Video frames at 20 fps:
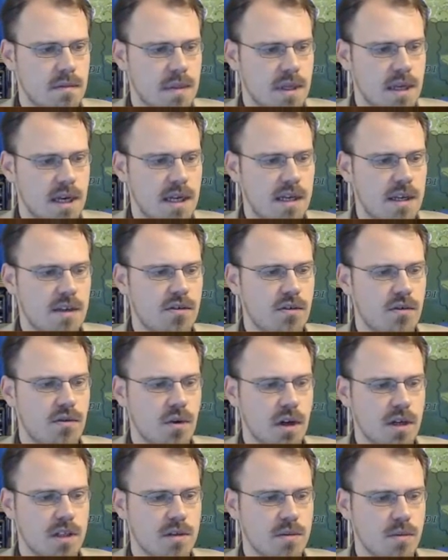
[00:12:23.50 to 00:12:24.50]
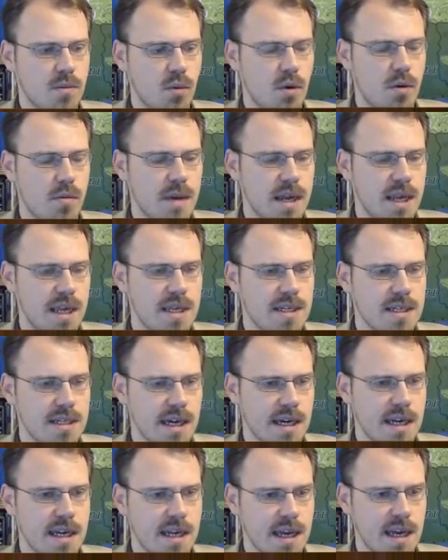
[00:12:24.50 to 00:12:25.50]
I need to draw some more minions
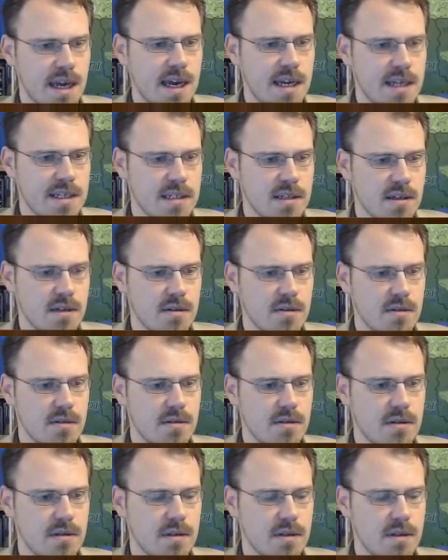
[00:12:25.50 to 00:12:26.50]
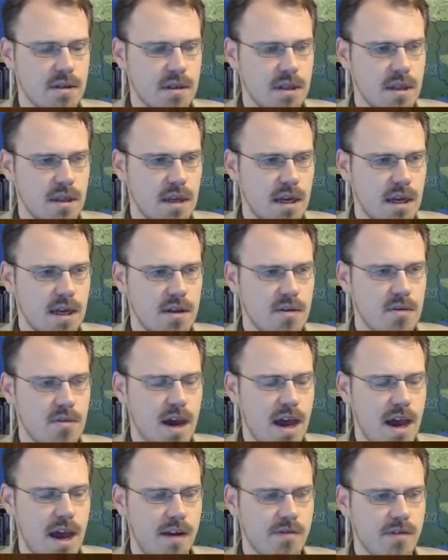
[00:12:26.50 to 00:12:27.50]
I can cast, though. I do
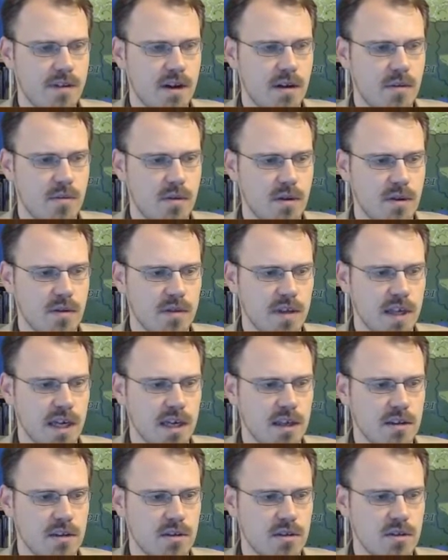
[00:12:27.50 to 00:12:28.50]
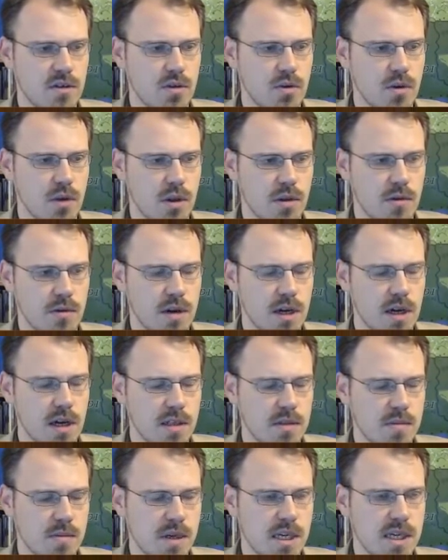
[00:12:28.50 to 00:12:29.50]
have a number of, like, two and three
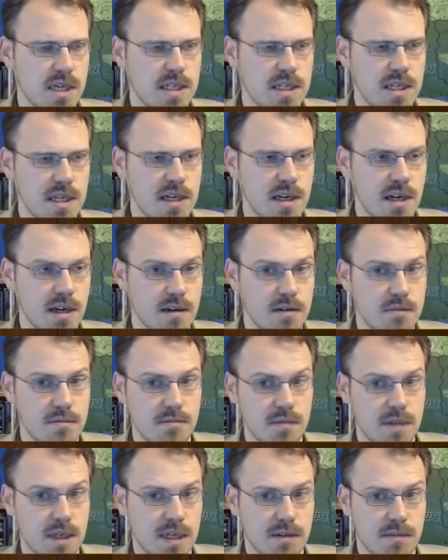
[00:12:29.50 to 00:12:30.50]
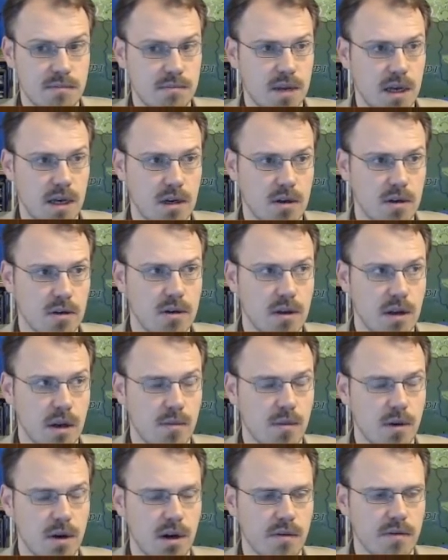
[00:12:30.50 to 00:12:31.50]
cost minions in here. Like, a good
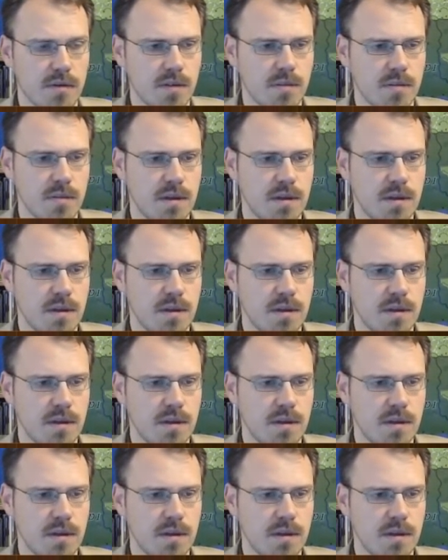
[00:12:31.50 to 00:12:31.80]
number of them.